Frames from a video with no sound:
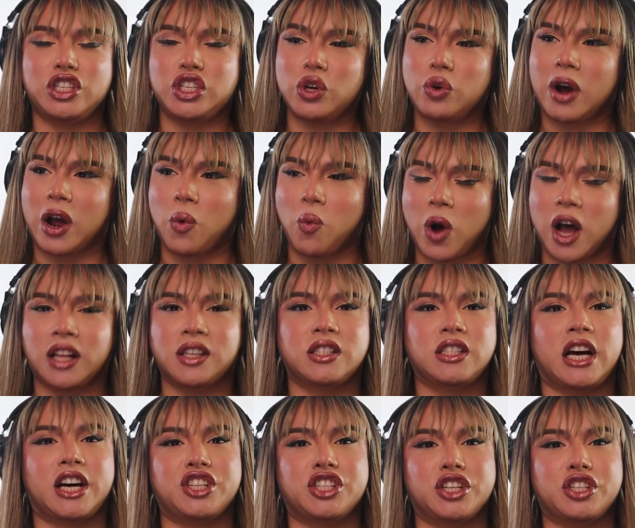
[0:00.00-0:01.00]
Do I want
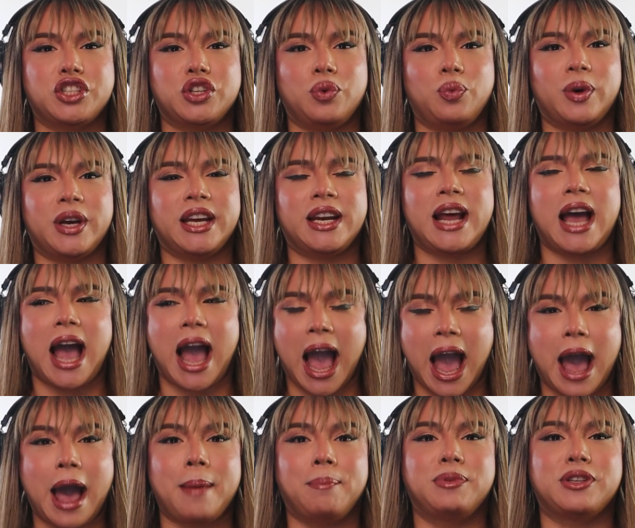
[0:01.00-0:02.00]
Sasha to win?
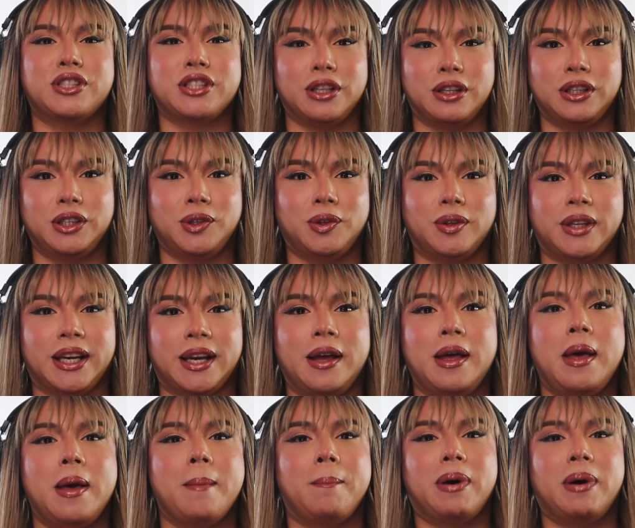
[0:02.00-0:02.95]
Absolutely.